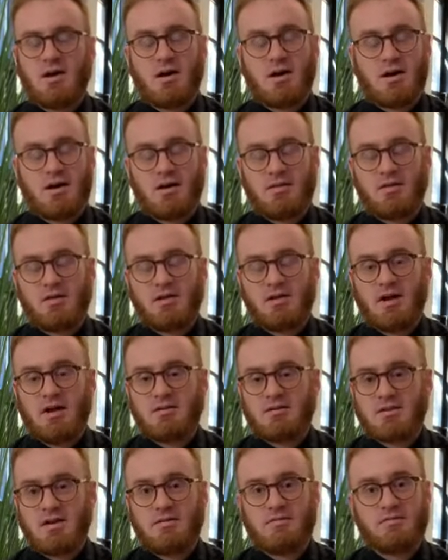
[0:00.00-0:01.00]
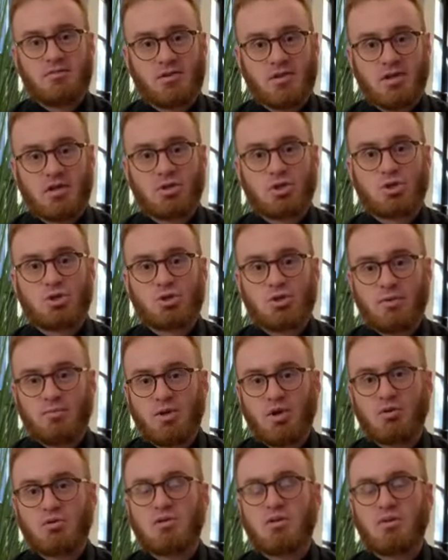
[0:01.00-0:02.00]
that definitely
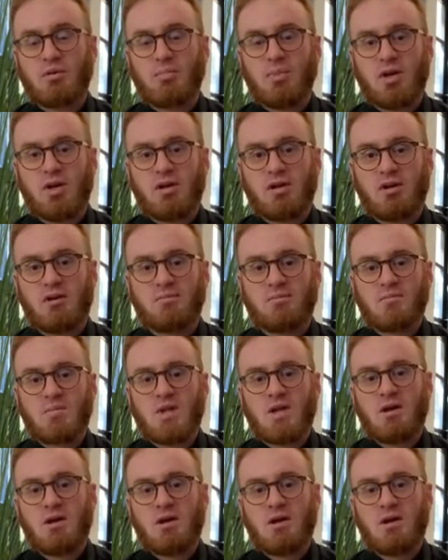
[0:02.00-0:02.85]
contribute to the pain